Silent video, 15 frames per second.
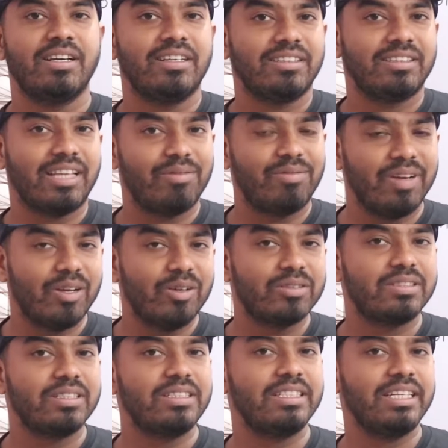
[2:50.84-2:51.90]
the
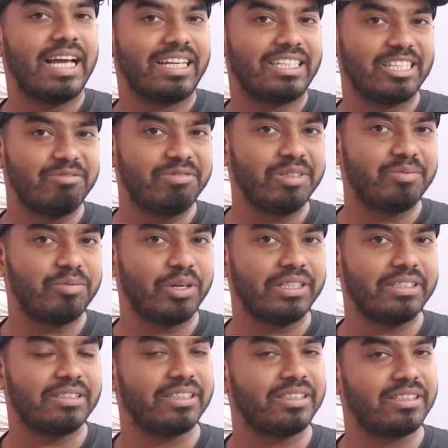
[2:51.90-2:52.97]
velocity at every
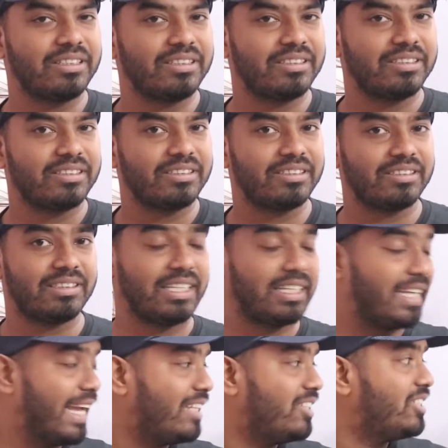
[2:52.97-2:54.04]
point, the
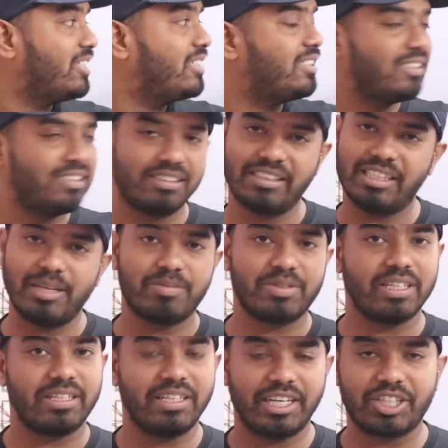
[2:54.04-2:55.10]
tangent gives
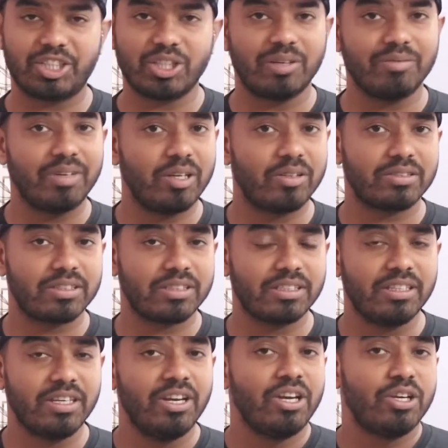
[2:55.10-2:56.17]
the direction of
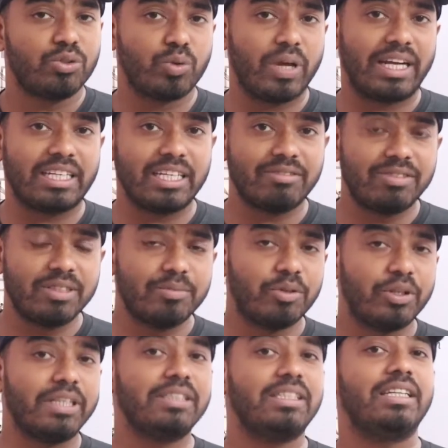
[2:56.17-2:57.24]
velocity. So at every
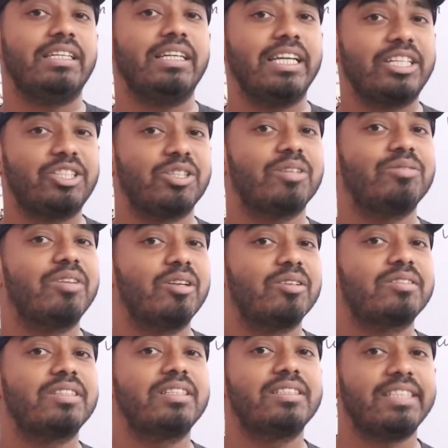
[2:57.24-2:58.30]
point the direction of
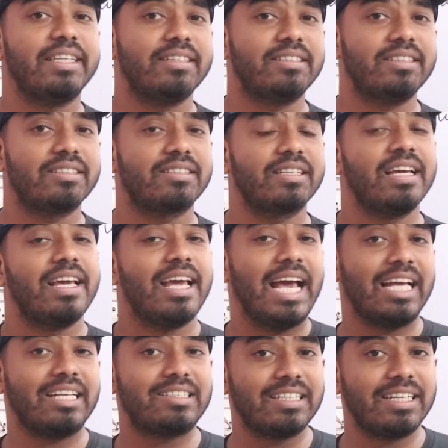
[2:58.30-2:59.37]
velocity changes.
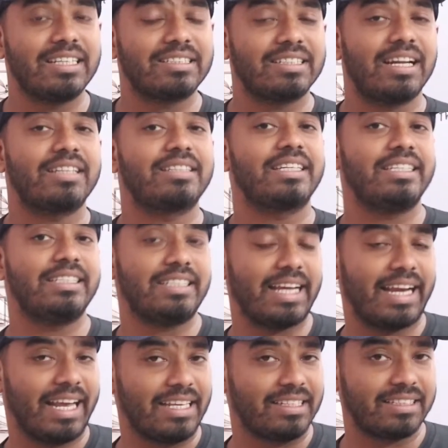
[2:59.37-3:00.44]
As a result, it
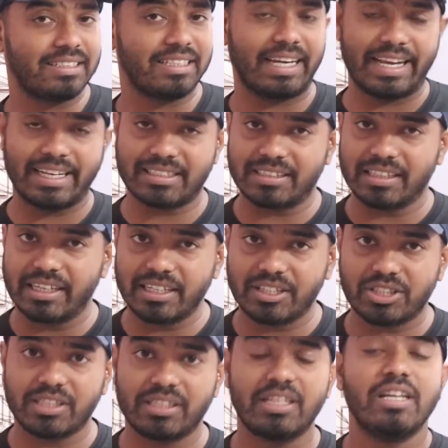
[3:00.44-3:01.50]
arises an
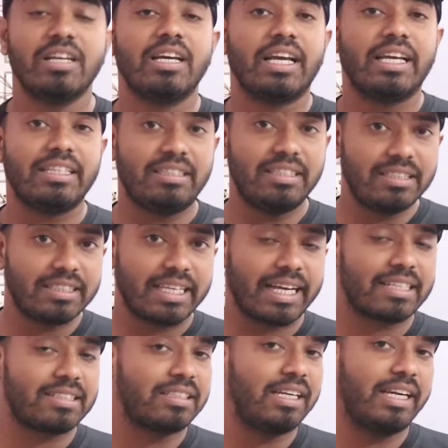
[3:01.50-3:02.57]
acceleration, and this
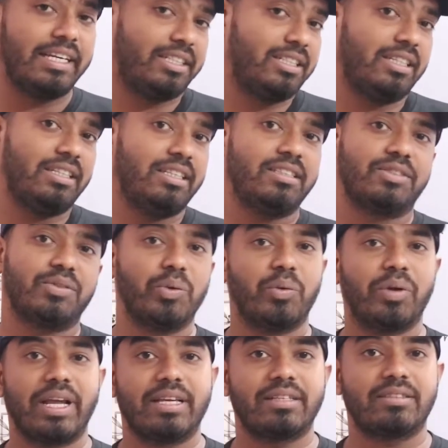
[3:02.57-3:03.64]
acceleration is
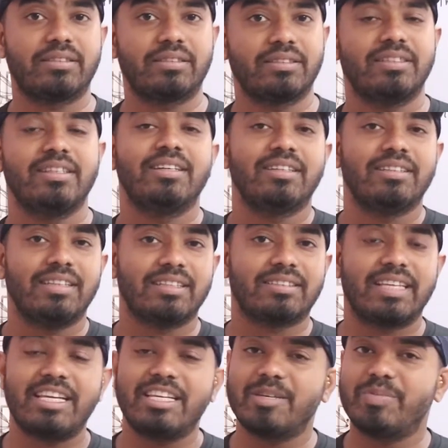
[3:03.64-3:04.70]
known as the
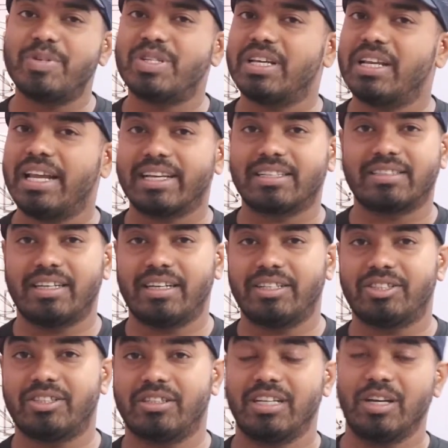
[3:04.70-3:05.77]
centripetal
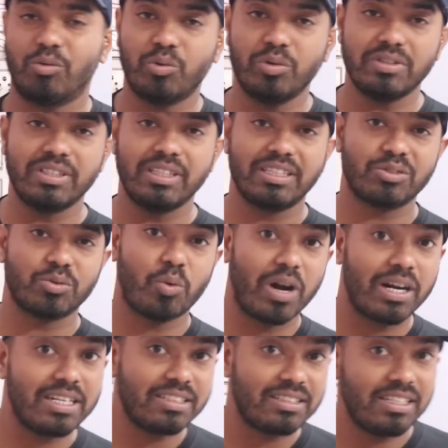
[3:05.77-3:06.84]
acceleration. Now question is,
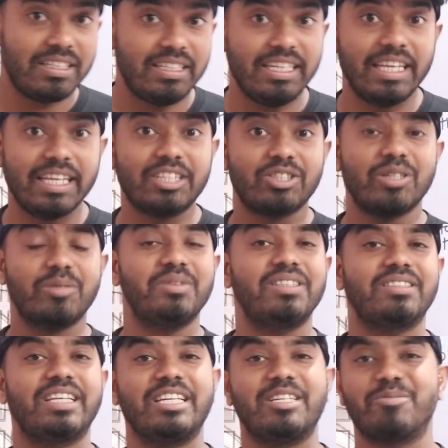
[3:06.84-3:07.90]
what is the direction of
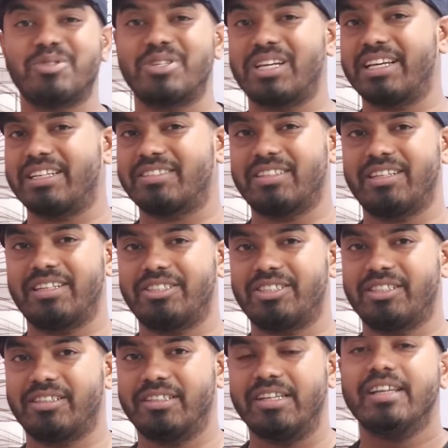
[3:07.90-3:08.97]
this centripetal
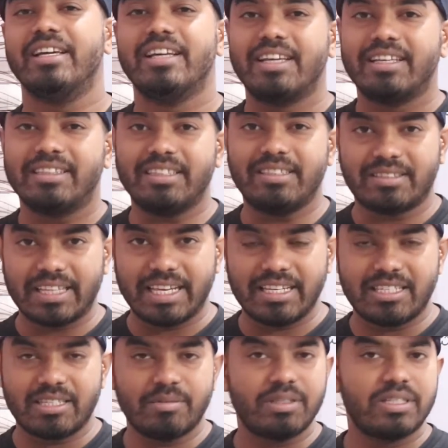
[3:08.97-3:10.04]
acceleration? This
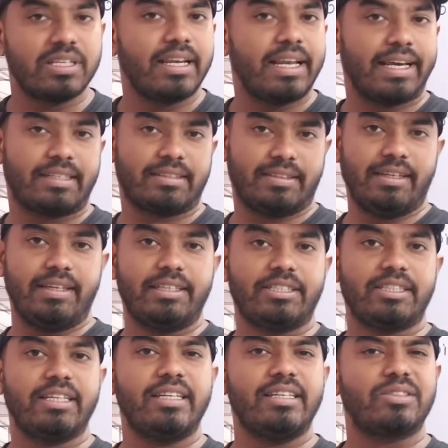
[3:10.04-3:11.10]
centripetal
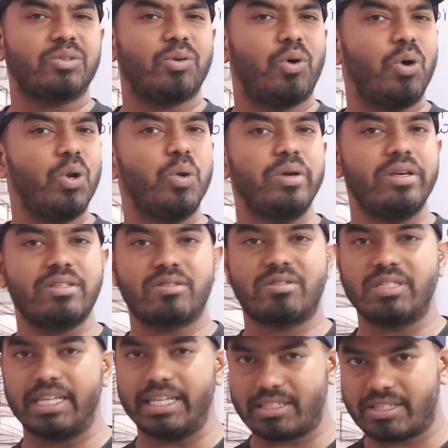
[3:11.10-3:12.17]
acceleration is always
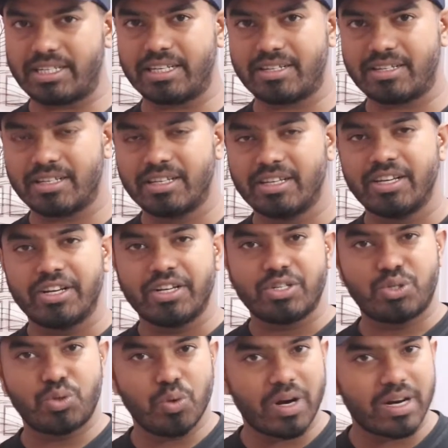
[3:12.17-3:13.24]
directed
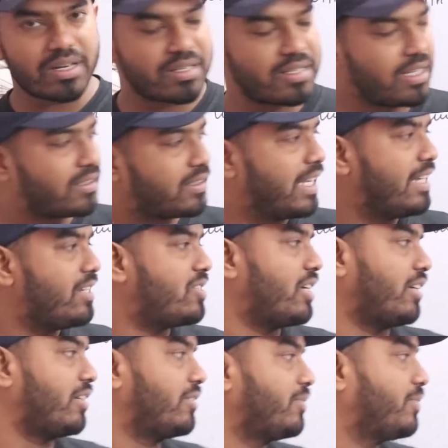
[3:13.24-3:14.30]
towards the
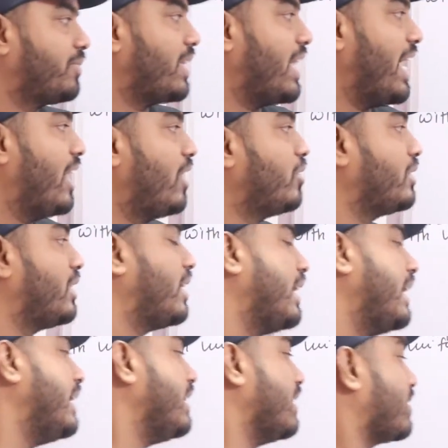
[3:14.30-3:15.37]
center along the
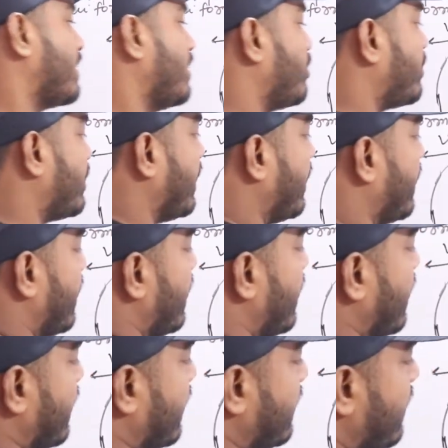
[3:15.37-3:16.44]
radius. You see,
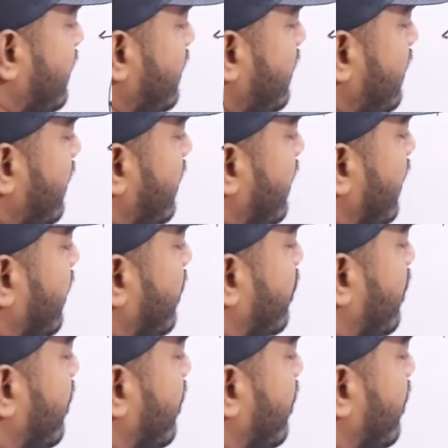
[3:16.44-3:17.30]
this is the direction